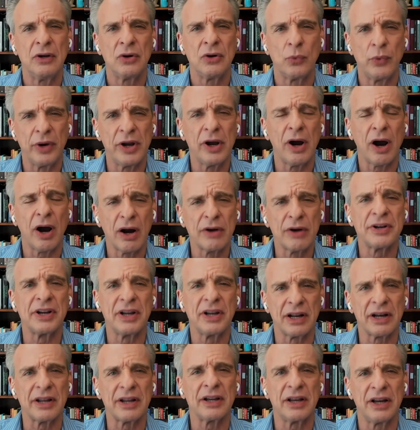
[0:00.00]
we are
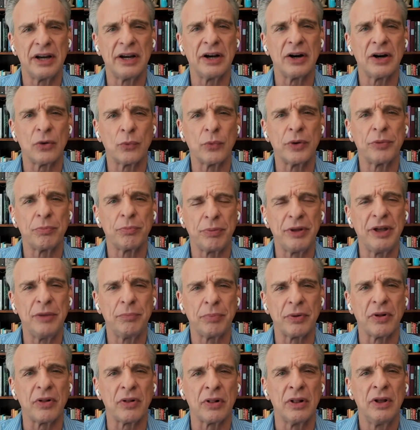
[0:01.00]
dealing here with
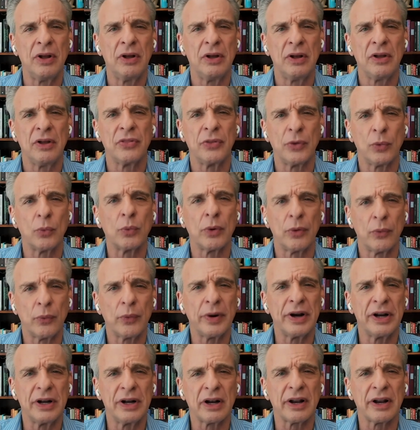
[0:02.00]
people that were
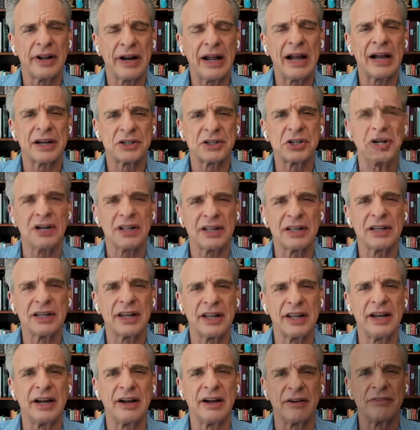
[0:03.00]
real and actually
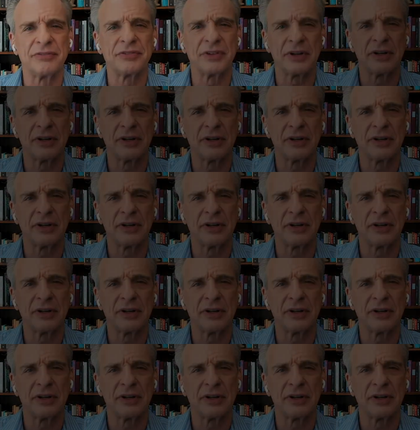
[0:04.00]
lived.